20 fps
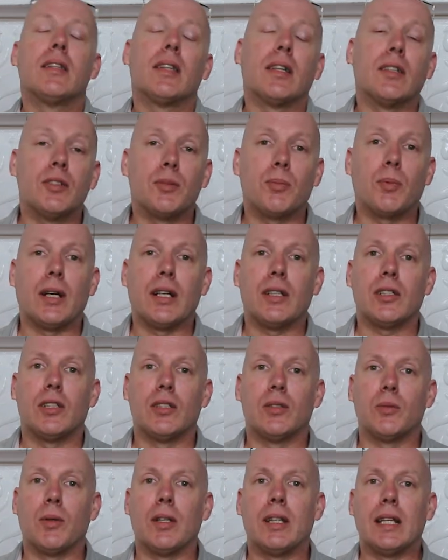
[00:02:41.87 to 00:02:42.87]
those
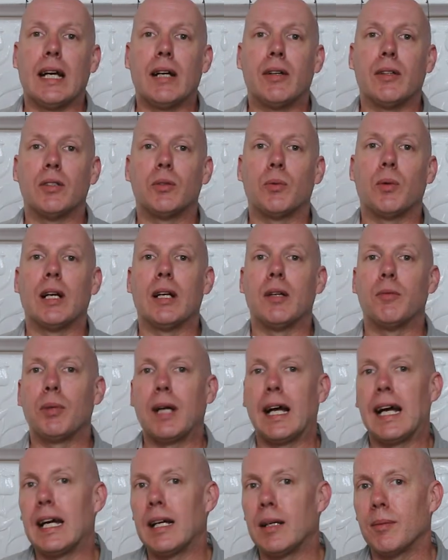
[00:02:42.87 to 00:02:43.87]
pressures were there as well, and
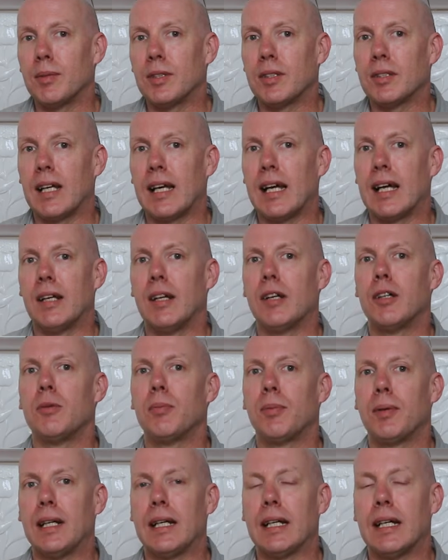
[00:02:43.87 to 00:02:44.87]
perhaps an
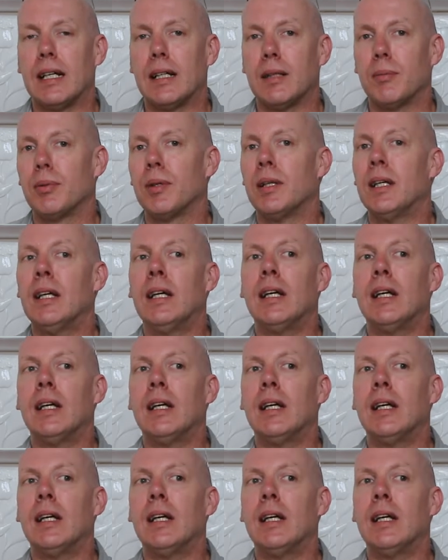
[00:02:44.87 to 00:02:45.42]
opening up